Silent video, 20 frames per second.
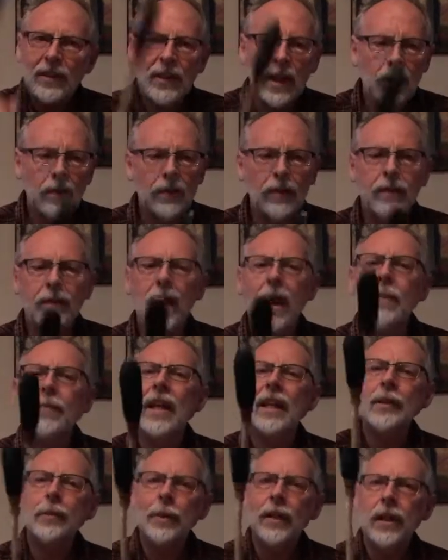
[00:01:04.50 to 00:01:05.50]
sound at the top.
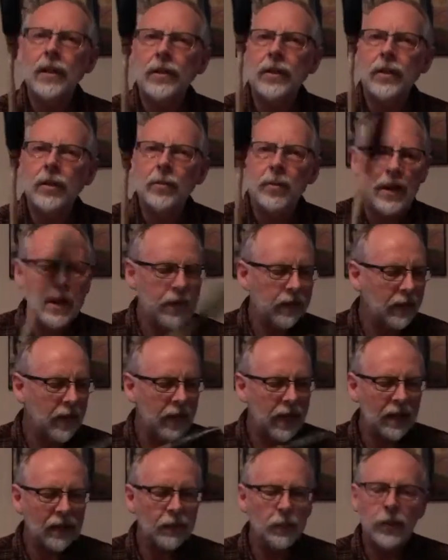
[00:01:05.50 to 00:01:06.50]
That's because of the beater.
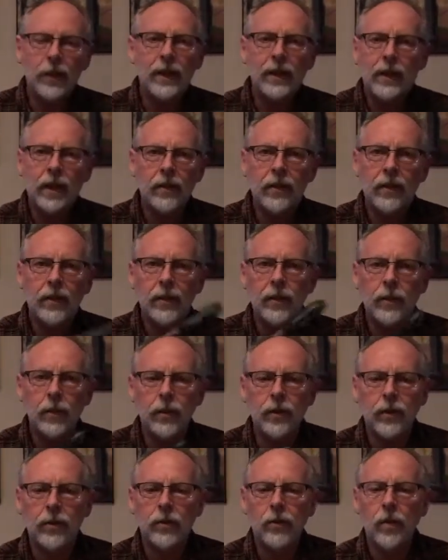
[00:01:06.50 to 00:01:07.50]
That has really nothing to do
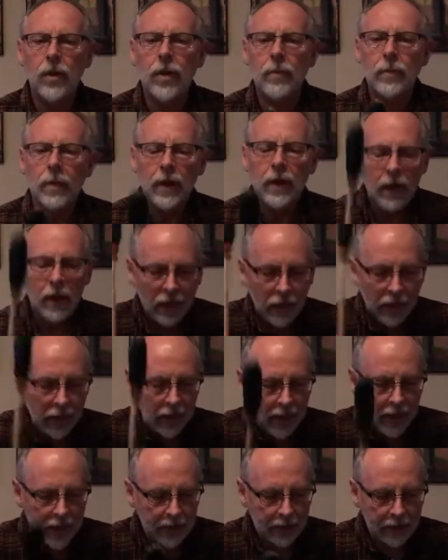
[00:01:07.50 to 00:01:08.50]
with the drum.
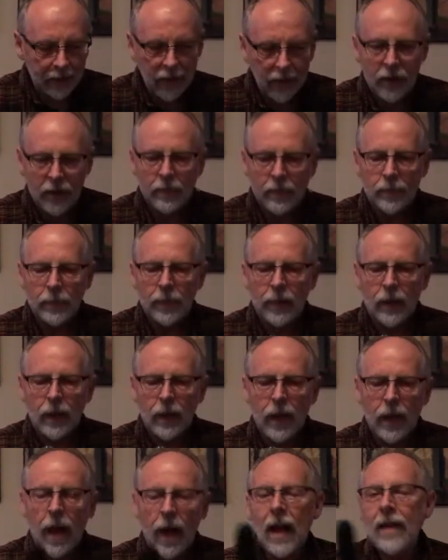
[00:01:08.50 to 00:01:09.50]
And
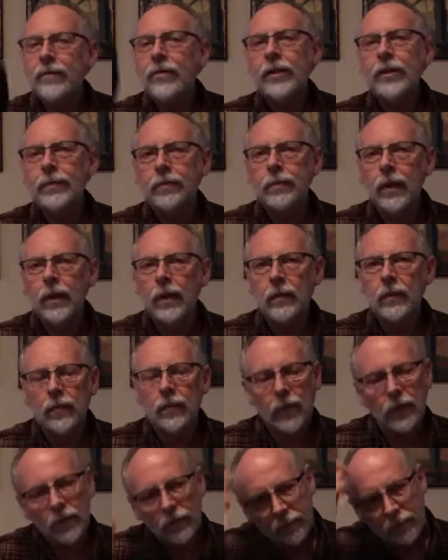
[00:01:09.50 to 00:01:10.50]
I've just
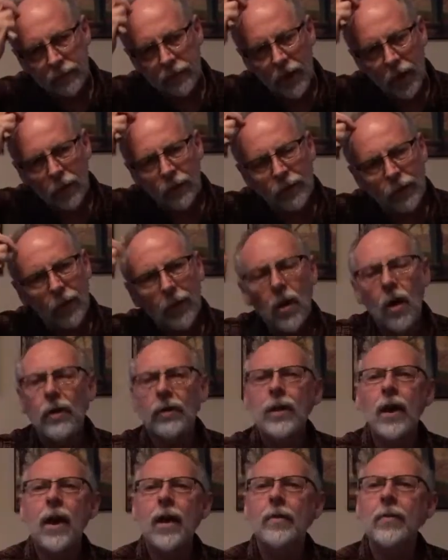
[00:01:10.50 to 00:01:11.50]
known for a long
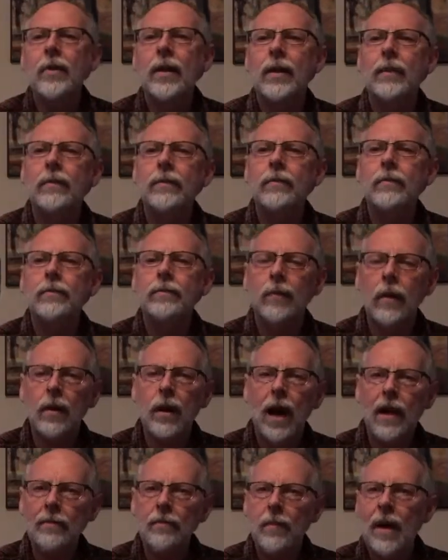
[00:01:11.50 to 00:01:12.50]
time that
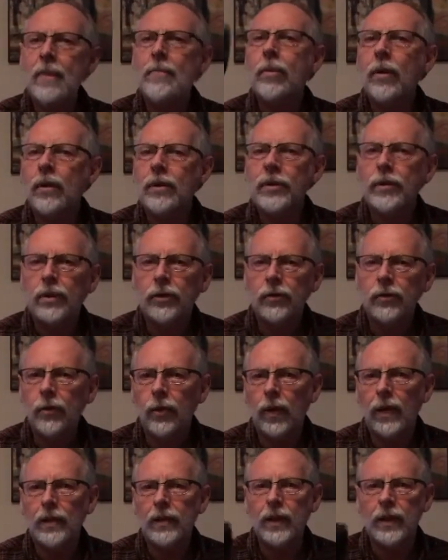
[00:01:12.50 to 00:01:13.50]
my personal
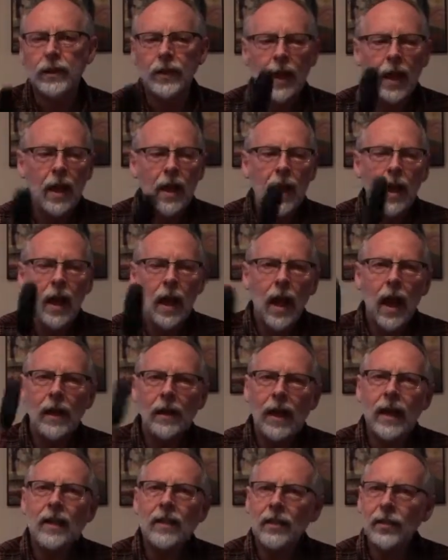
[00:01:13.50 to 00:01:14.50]
choice is I
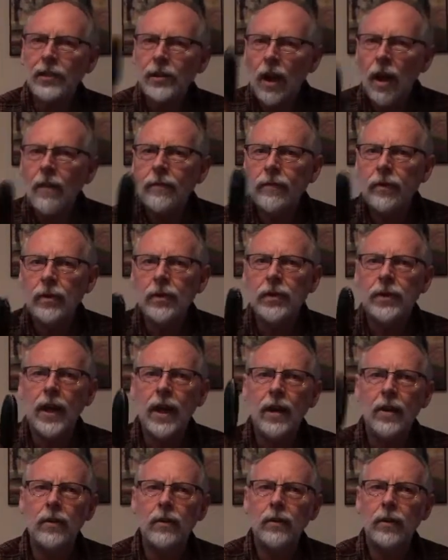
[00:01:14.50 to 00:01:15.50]
like a softer
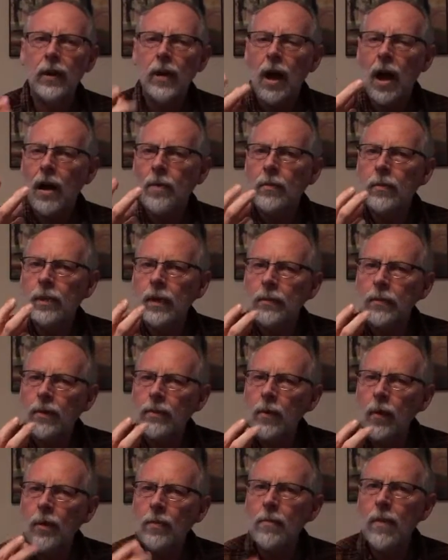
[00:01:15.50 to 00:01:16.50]
sound, a little
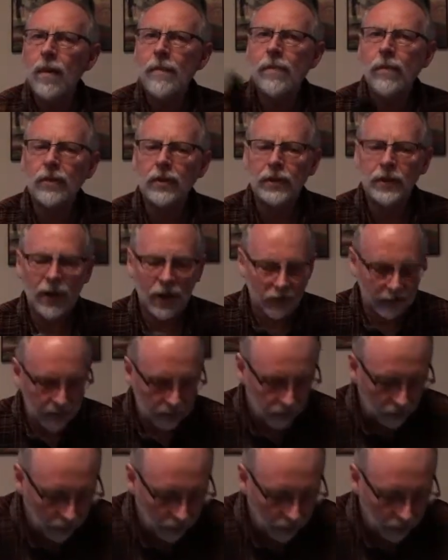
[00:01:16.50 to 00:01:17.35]
bit more muffled sound in